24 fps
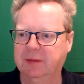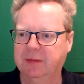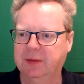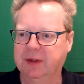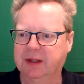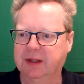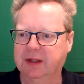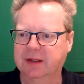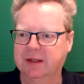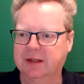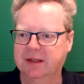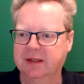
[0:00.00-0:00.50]

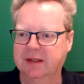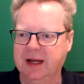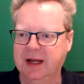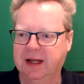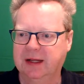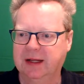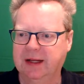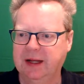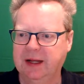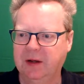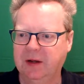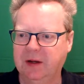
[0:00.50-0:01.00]
because that
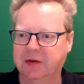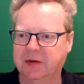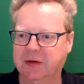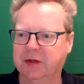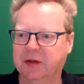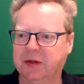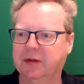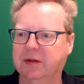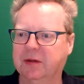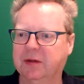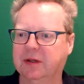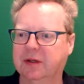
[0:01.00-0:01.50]
allows
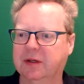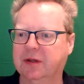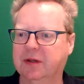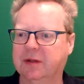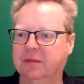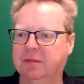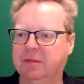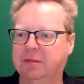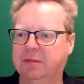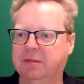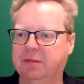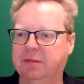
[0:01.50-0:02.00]
you to do
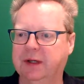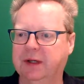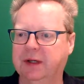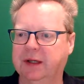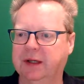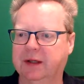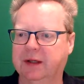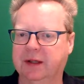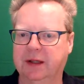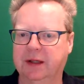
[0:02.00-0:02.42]
some brilliant